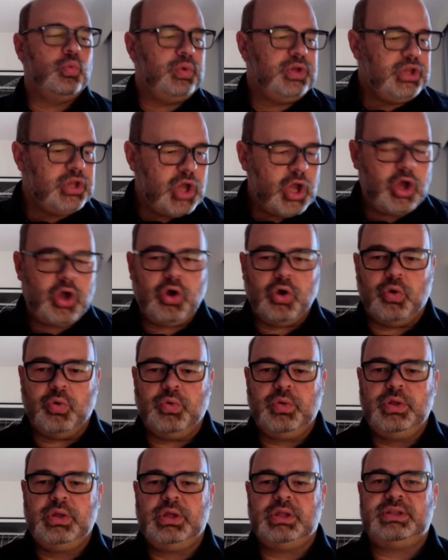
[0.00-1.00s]
we
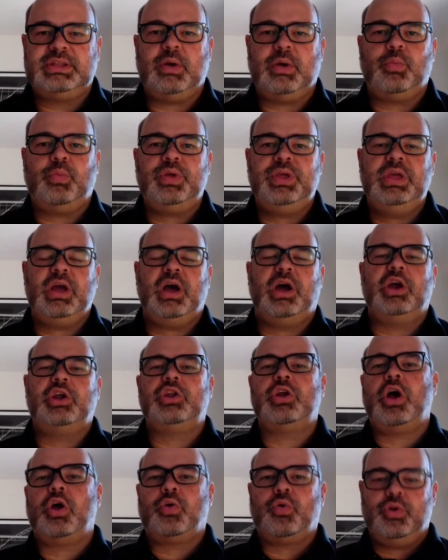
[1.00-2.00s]
know that we
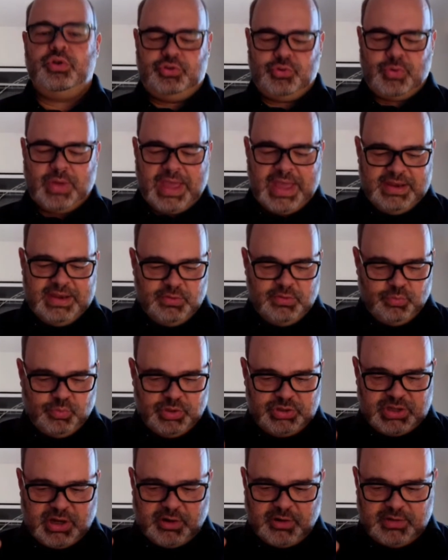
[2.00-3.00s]
are not going to
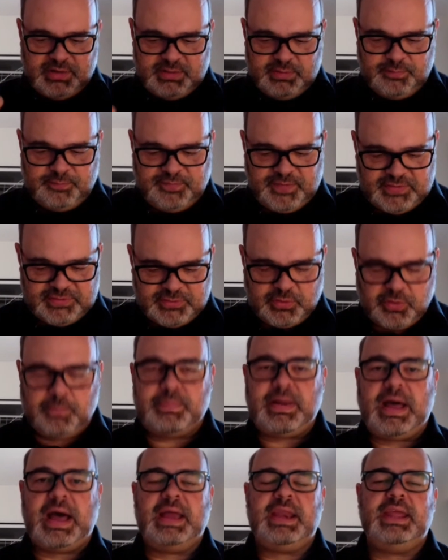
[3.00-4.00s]
end with our
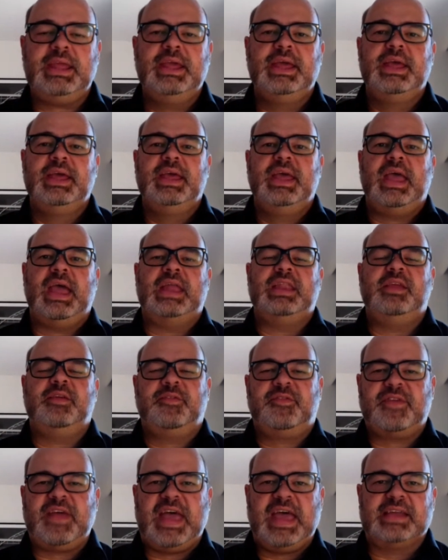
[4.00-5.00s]
physical body, and
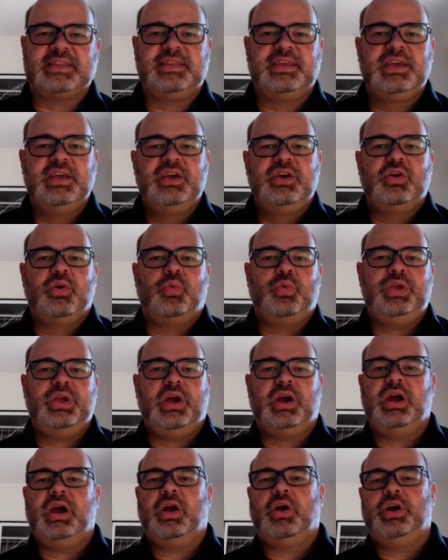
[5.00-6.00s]
in fact,
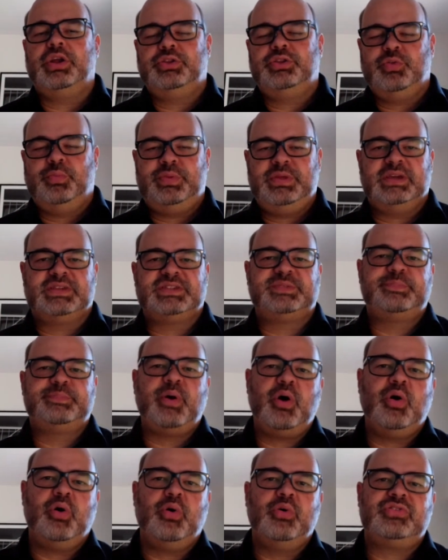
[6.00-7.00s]
we are going to be
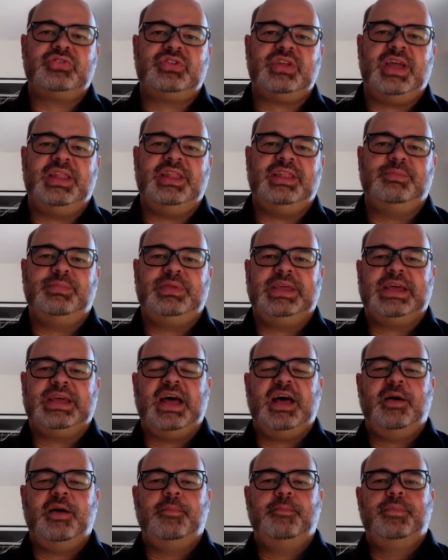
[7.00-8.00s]
exposed and
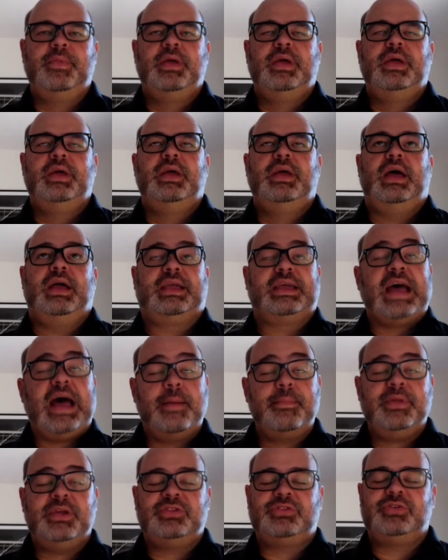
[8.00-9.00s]

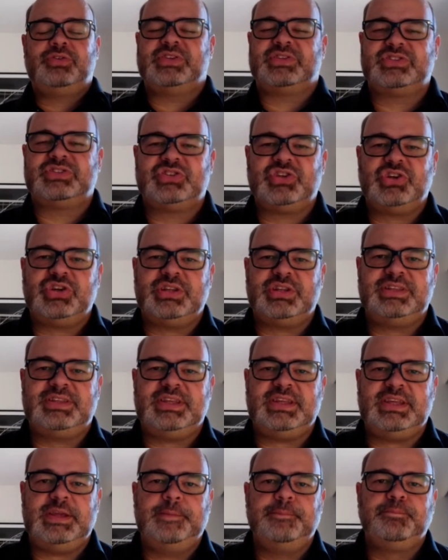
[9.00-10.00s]
come into the
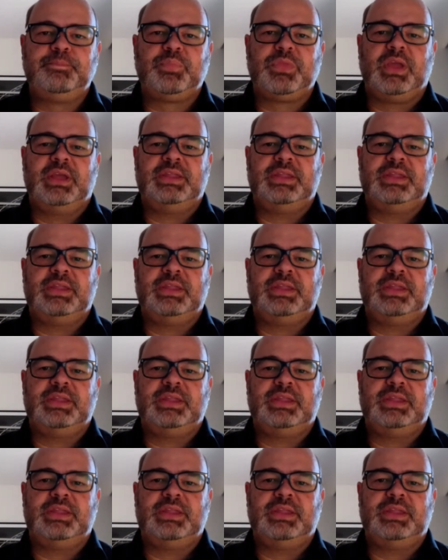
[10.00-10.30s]
certainty